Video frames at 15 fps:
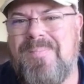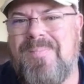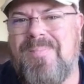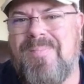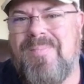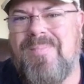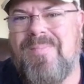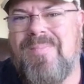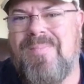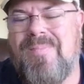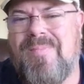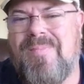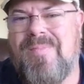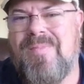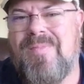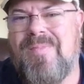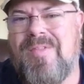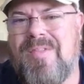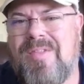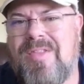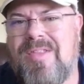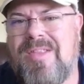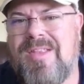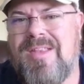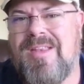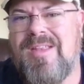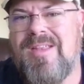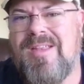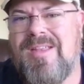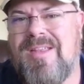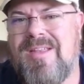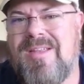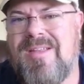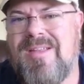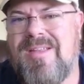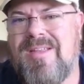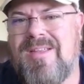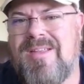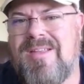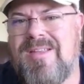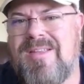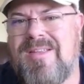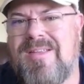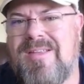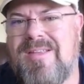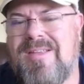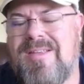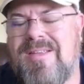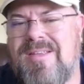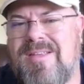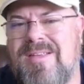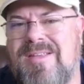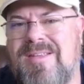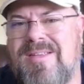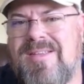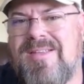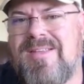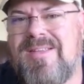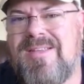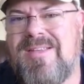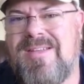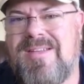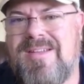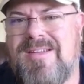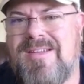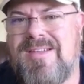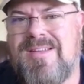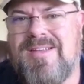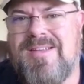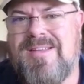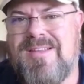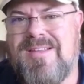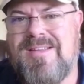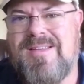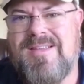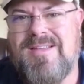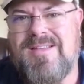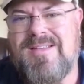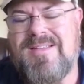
This person isn't speaking.